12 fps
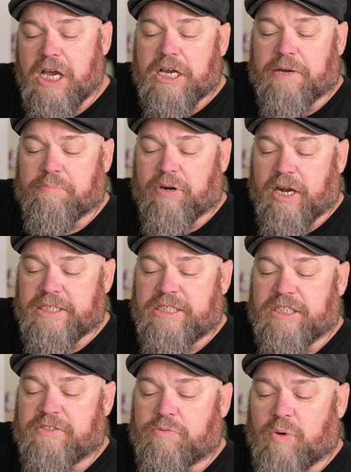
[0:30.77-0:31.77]
comprising
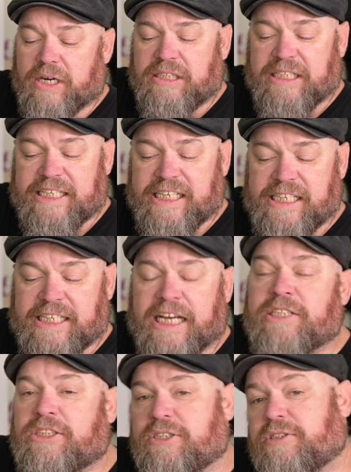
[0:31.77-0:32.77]
of one lead
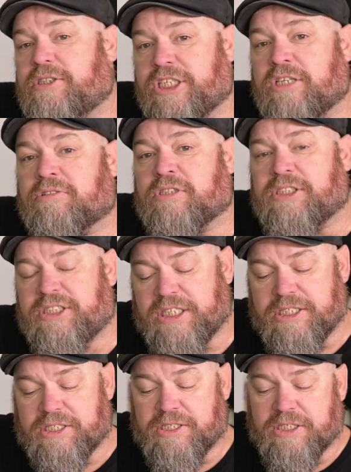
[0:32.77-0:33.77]
and two general
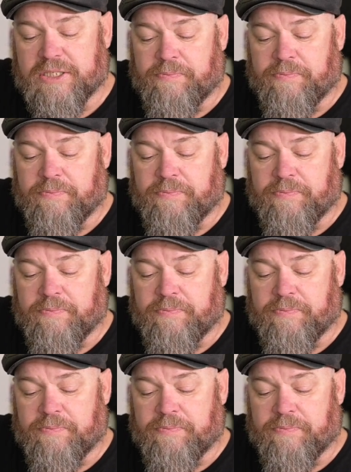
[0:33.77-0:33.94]
assessors.